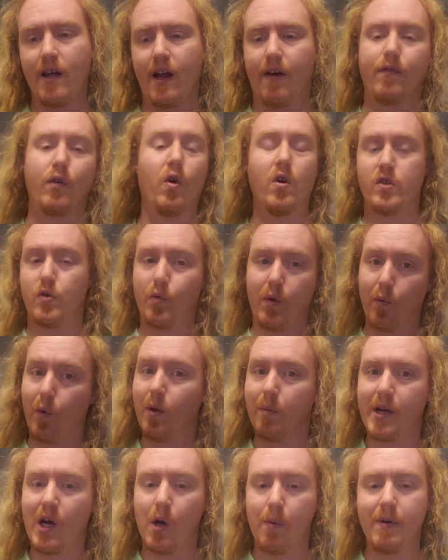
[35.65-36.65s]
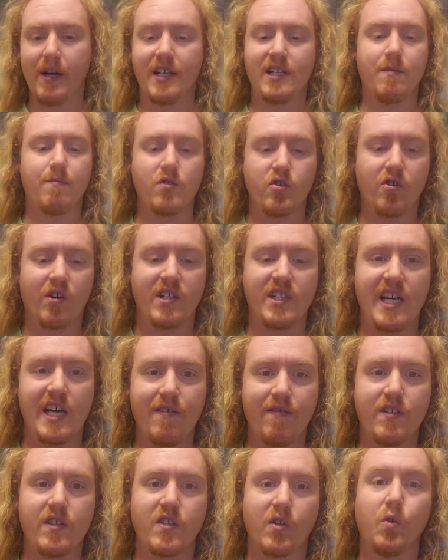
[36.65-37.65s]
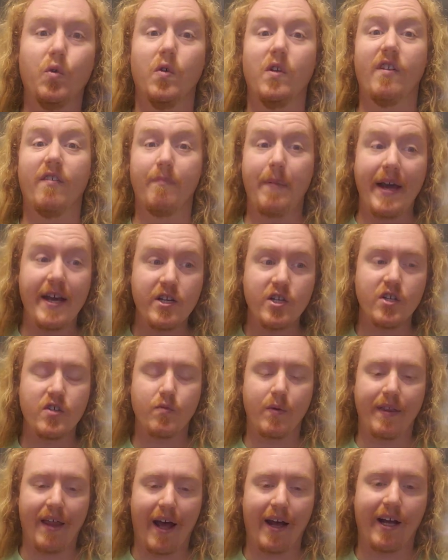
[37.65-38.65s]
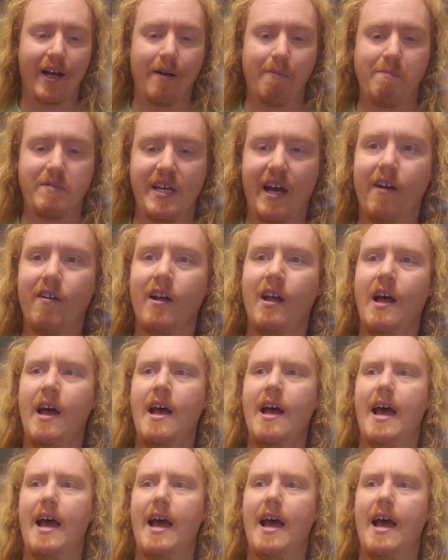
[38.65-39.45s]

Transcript: Of course, we will be opening some Strixhaven School of Mages when that comes out.